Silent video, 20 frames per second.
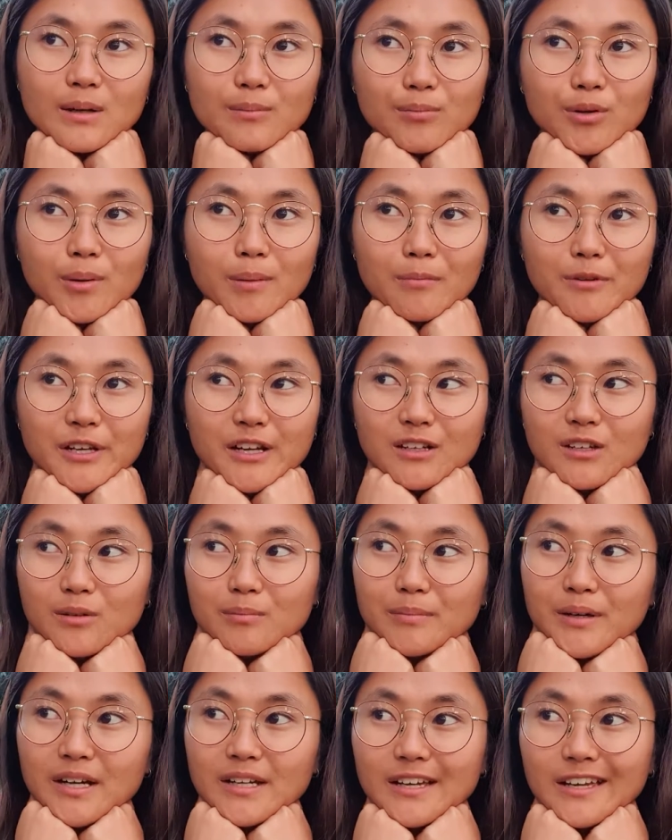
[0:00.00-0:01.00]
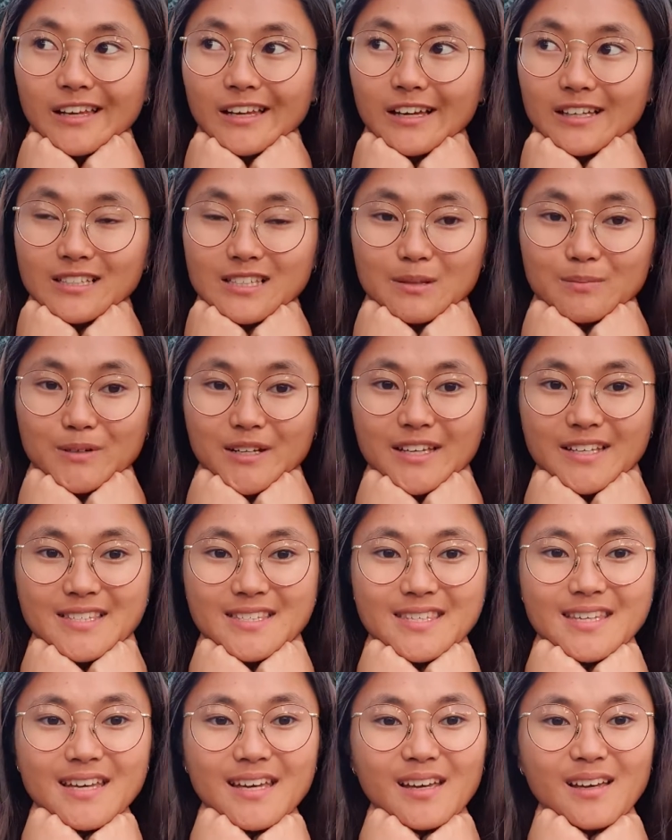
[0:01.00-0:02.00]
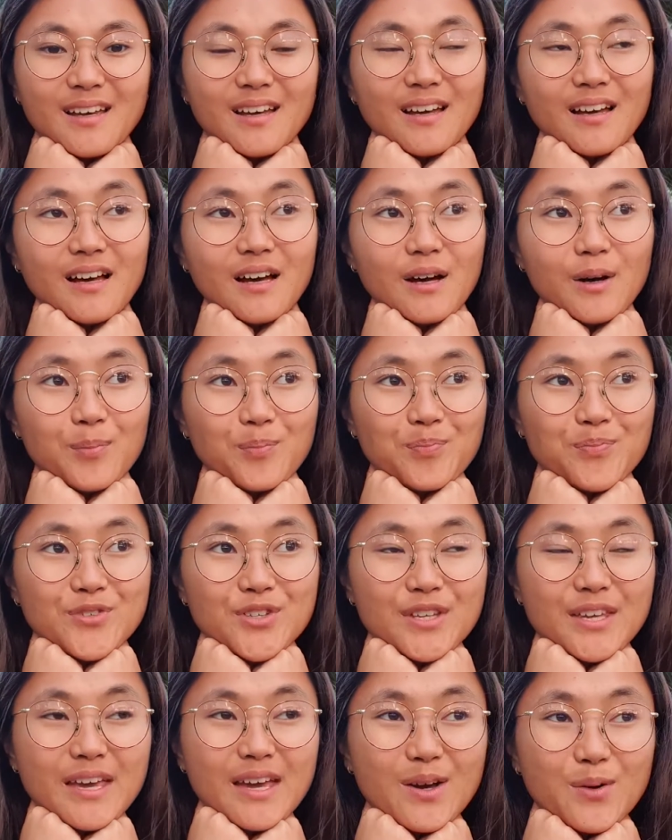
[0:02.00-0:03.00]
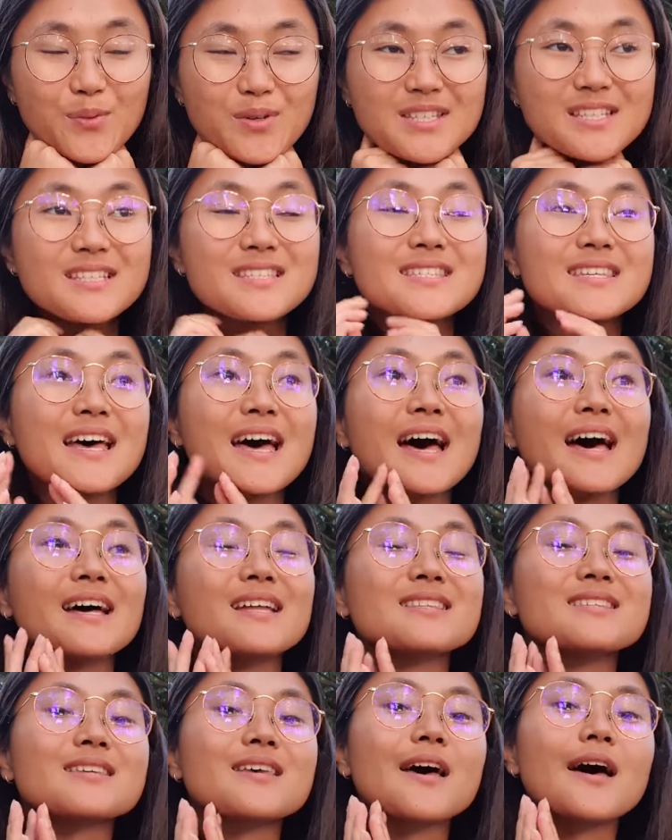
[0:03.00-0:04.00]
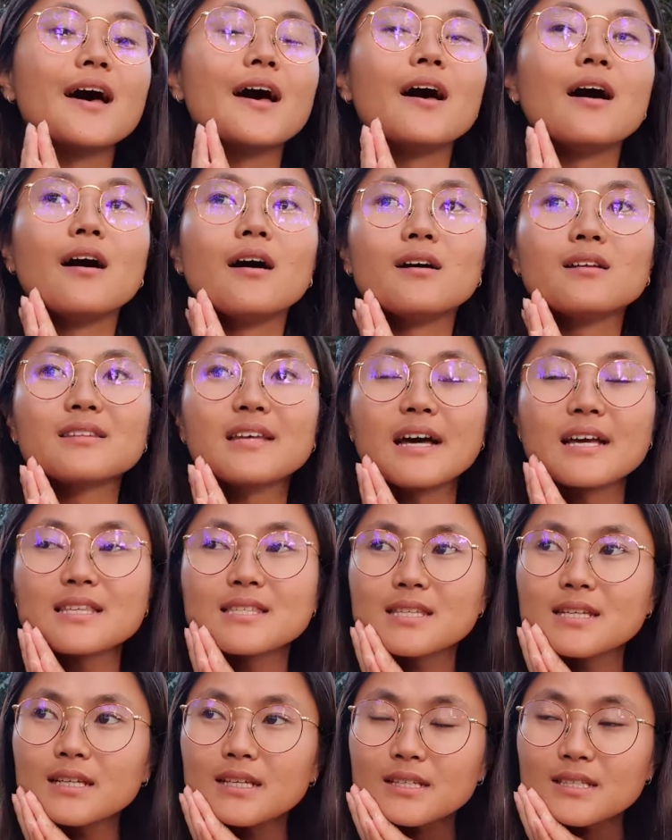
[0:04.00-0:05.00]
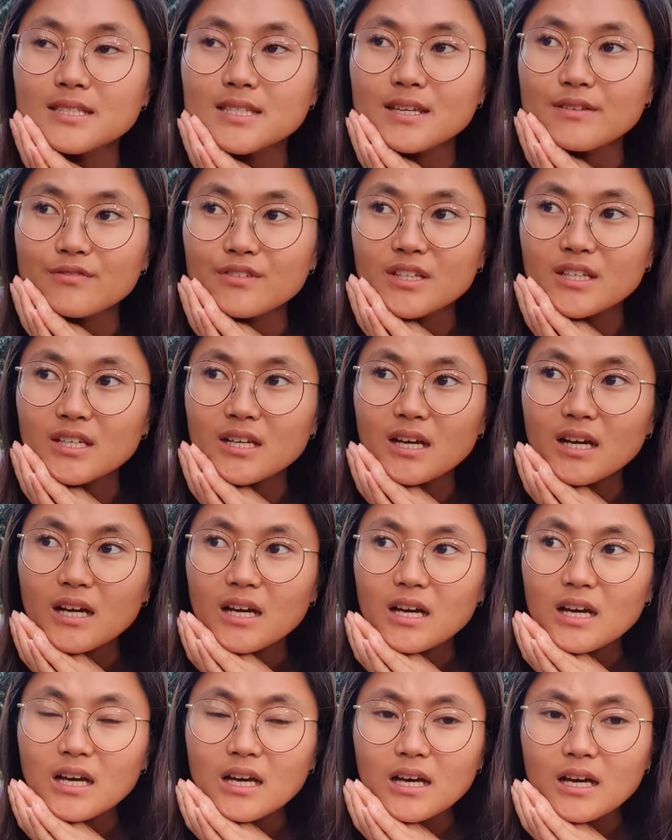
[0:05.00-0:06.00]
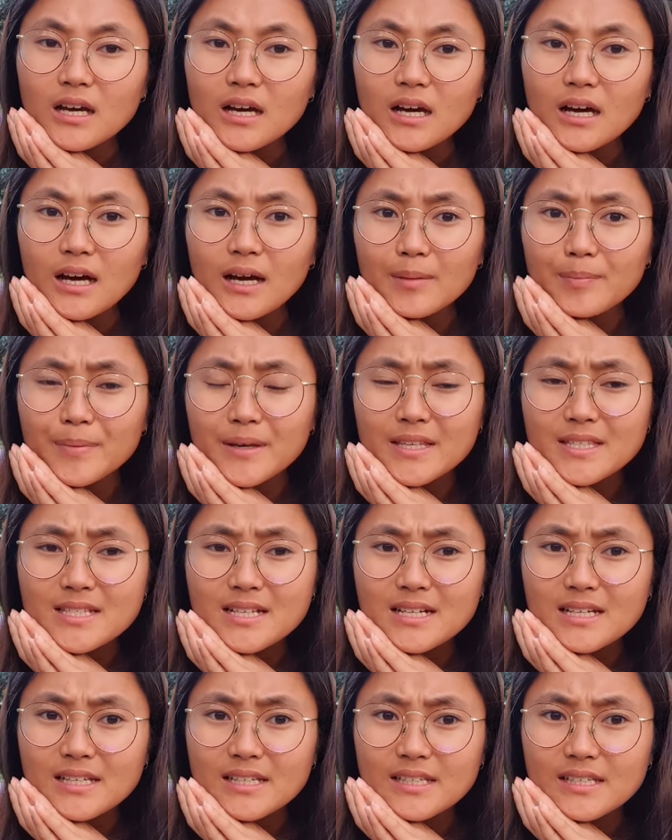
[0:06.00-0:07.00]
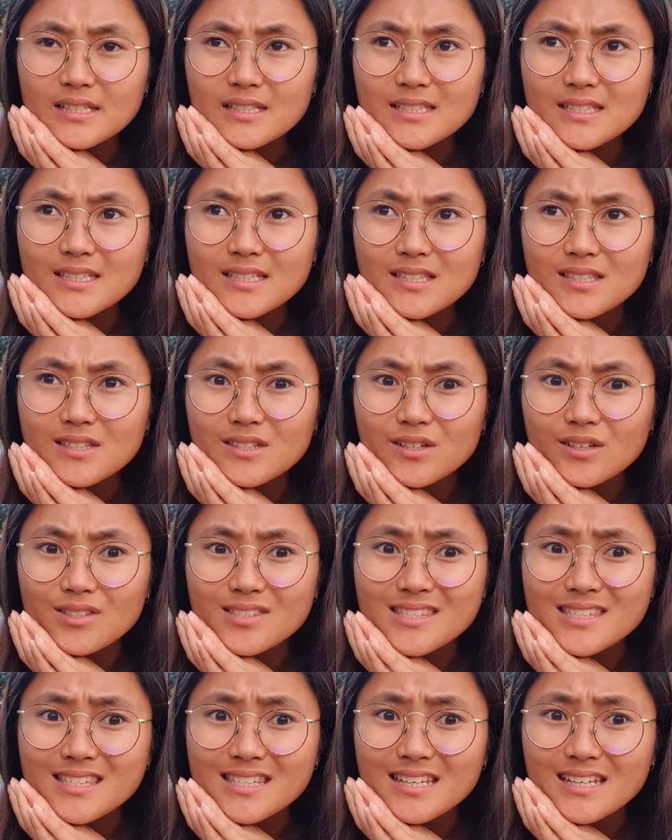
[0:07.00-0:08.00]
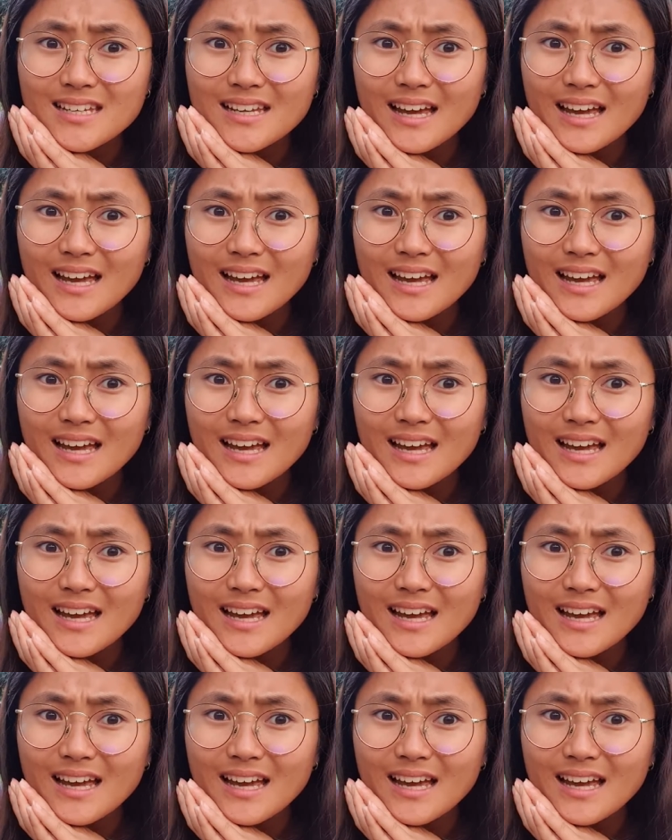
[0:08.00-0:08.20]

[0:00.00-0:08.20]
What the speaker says: Probably I'll come back. I like that place. We did that, and I think in the evening I basically did nothing